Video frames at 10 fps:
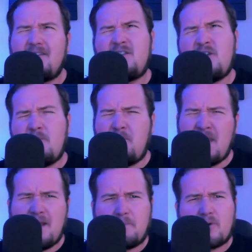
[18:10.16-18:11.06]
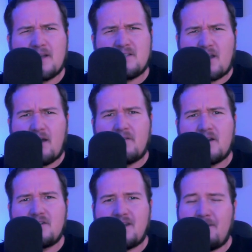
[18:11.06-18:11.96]
to beat press
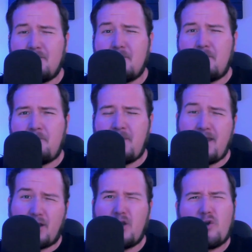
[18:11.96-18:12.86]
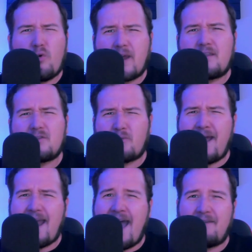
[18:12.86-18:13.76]
coverage and be a quick
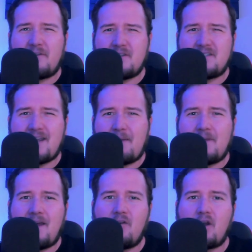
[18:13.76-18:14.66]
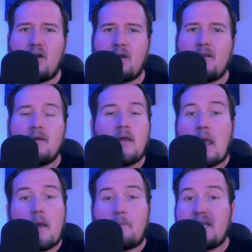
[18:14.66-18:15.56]
threat after the snap in that regard,
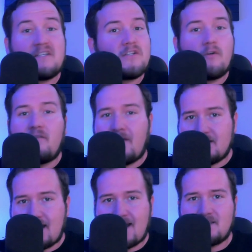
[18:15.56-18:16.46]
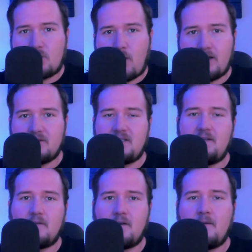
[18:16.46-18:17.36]
but he's still a fantastic wide
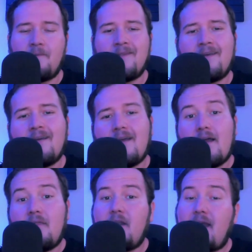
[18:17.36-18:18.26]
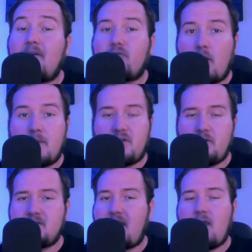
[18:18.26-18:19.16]
receiver. Then you have Rome
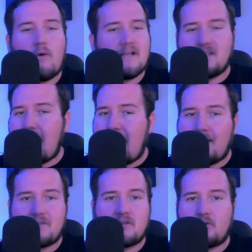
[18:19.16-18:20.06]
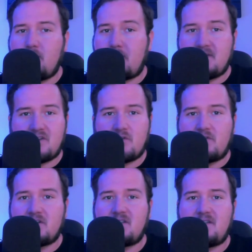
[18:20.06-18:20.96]
Odunze, who has absolute positional
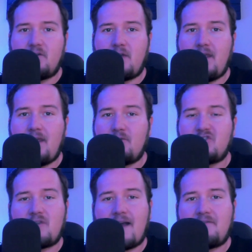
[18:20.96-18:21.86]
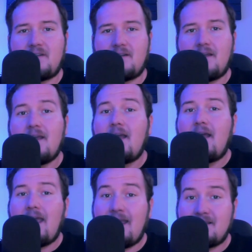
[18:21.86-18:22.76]
versatility. He was drafted
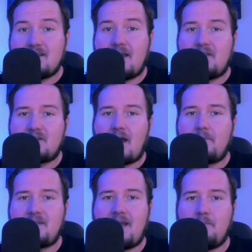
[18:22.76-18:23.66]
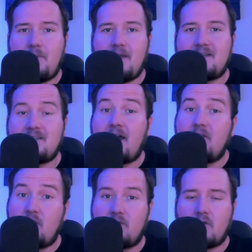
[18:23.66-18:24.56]
inside the top 10 picks, 9th
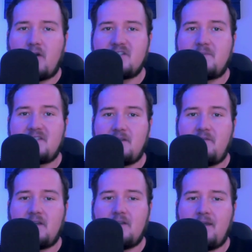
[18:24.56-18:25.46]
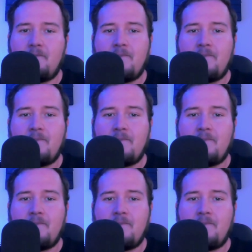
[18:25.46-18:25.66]
overall specifically.